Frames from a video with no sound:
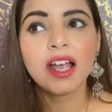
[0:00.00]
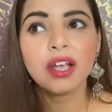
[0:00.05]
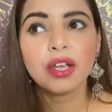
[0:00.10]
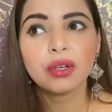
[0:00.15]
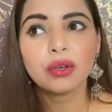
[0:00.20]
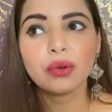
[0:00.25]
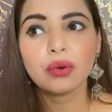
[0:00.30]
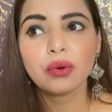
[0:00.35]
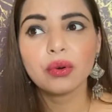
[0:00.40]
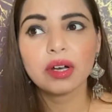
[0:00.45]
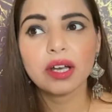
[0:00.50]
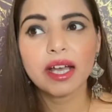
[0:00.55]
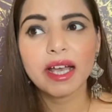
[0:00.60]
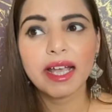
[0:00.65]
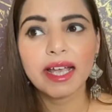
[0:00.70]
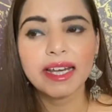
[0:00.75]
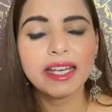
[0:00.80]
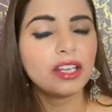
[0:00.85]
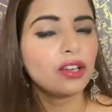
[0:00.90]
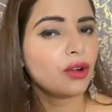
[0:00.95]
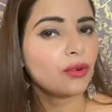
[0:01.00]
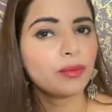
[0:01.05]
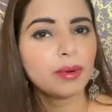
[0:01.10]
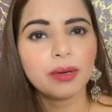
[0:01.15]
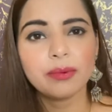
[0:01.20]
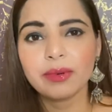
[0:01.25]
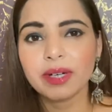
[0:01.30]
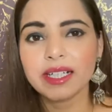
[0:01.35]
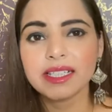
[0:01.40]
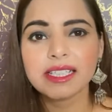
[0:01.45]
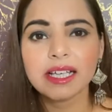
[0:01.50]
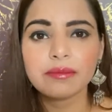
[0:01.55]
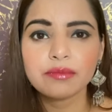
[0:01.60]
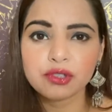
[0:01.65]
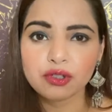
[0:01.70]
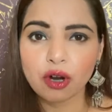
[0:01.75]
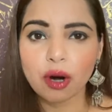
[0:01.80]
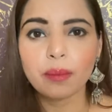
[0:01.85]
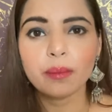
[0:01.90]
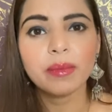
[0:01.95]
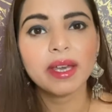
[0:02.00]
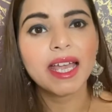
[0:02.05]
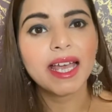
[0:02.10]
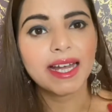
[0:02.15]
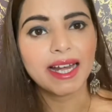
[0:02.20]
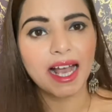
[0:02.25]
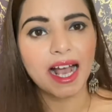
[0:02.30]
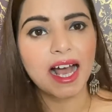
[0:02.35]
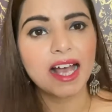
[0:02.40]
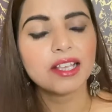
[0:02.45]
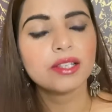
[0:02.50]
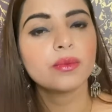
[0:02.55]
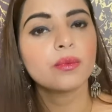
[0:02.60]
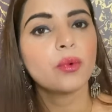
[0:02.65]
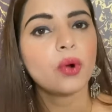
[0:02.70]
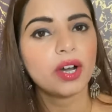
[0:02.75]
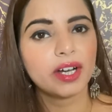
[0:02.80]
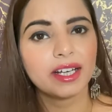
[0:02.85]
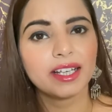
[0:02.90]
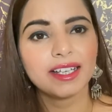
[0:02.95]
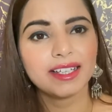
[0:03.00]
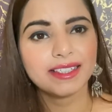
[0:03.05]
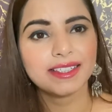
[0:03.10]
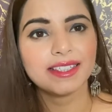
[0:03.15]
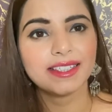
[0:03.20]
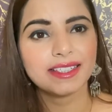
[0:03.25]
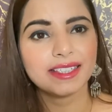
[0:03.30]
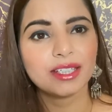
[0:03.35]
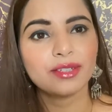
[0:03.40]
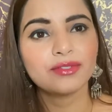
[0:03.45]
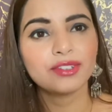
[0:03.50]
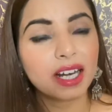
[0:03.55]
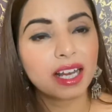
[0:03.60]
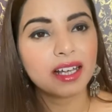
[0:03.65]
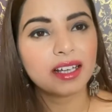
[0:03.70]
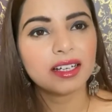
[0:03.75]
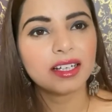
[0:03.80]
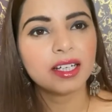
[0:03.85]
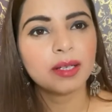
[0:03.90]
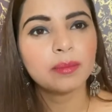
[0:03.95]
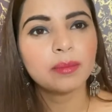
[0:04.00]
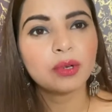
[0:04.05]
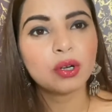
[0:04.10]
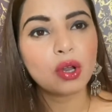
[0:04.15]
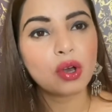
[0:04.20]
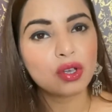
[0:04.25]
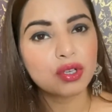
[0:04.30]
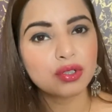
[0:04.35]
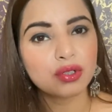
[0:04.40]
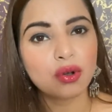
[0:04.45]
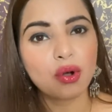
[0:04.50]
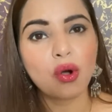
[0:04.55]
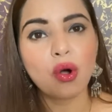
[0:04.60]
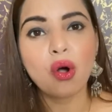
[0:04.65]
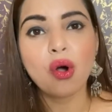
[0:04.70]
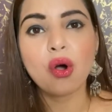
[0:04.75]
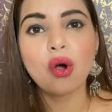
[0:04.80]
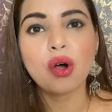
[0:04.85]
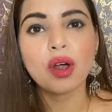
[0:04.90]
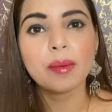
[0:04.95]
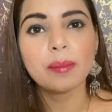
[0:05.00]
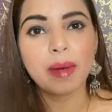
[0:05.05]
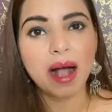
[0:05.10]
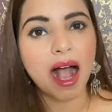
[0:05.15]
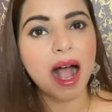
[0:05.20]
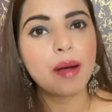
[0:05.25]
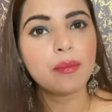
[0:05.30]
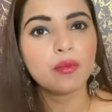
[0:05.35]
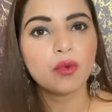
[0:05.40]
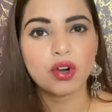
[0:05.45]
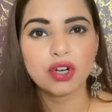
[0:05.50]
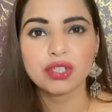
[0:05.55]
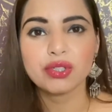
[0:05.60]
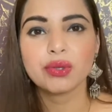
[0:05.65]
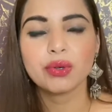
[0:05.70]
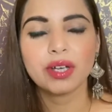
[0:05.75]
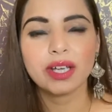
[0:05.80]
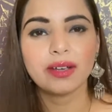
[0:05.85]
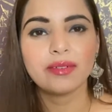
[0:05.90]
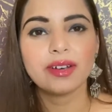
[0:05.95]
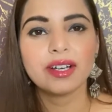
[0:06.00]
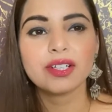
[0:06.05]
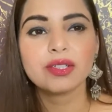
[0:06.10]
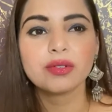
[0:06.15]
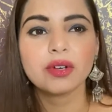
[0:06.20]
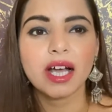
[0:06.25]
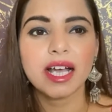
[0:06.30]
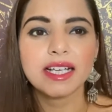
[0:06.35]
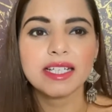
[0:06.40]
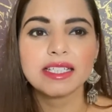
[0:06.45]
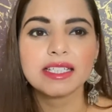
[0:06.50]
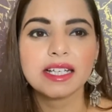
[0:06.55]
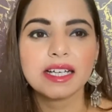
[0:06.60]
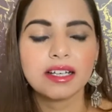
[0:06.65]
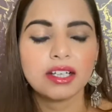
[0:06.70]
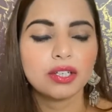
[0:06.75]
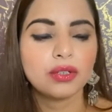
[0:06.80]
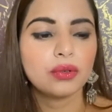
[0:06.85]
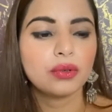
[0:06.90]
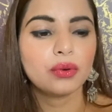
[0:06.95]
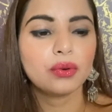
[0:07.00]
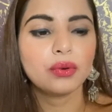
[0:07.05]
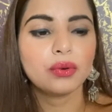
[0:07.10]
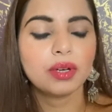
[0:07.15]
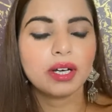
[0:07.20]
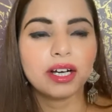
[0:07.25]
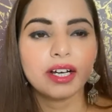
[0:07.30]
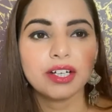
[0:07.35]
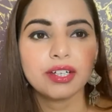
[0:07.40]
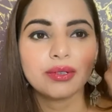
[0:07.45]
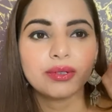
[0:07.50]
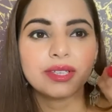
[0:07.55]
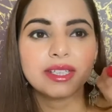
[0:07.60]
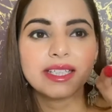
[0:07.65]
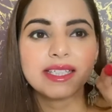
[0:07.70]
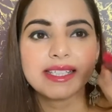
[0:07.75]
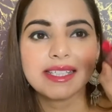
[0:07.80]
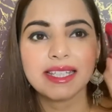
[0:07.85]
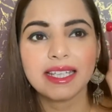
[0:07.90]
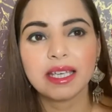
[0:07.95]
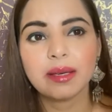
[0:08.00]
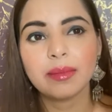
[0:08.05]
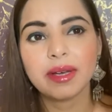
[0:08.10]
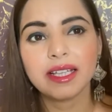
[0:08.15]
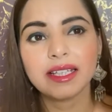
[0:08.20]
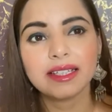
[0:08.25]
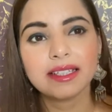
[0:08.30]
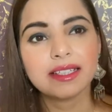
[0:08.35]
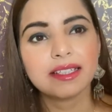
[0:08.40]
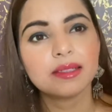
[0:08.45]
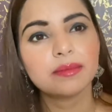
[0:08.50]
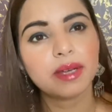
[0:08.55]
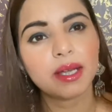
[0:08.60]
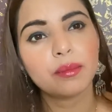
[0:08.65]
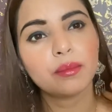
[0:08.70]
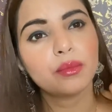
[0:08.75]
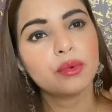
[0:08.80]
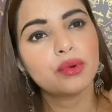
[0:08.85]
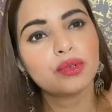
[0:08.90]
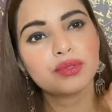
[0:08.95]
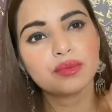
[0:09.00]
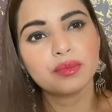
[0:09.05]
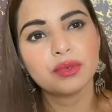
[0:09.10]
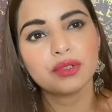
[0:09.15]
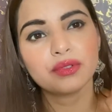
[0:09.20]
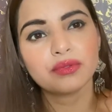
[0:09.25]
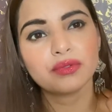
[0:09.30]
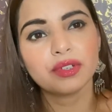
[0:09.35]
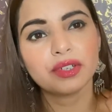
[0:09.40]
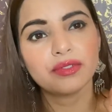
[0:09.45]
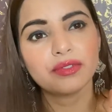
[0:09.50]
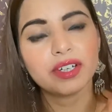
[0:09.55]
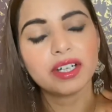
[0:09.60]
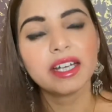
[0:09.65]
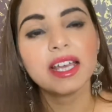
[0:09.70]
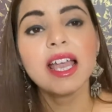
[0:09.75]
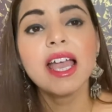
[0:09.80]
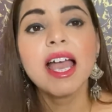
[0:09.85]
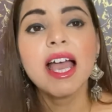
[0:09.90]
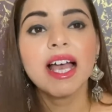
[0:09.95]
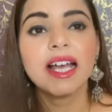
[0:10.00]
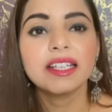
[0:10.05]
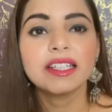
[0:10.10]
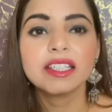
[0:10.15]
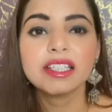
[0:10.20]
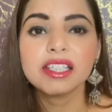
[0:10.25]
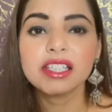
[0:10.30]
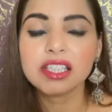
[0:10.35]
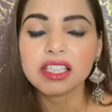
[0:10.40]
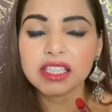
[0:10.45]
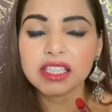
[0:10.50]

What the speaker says: you know, any of my friends have stopped me and asked, what is this, is this lip gloss or balm whatsoever? So I just took this name, and this is my most favorite. And these